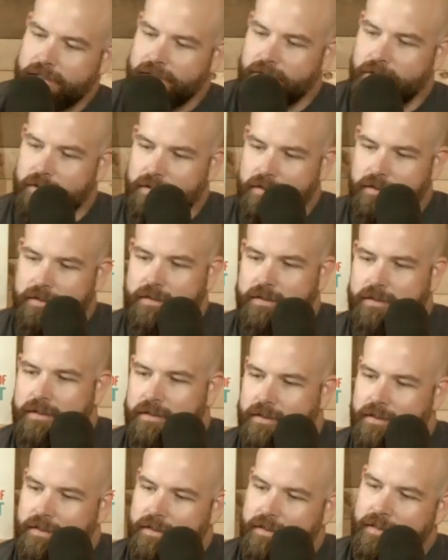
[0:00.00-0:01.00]

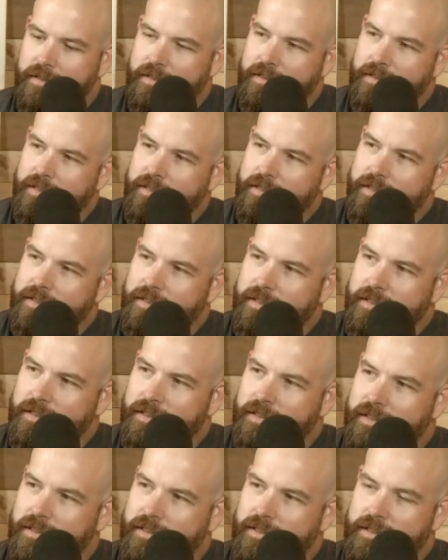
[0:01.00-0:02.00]

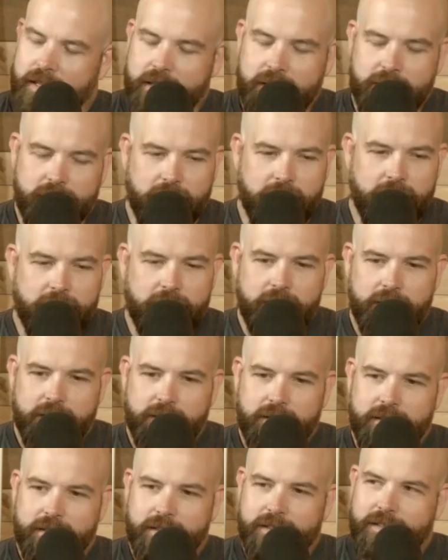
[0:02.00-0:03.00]

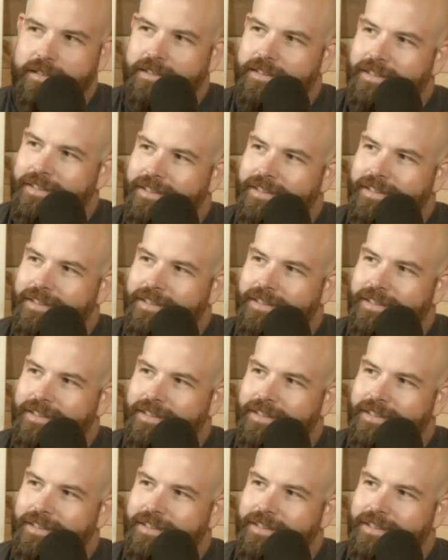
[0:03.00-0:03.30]
(silent)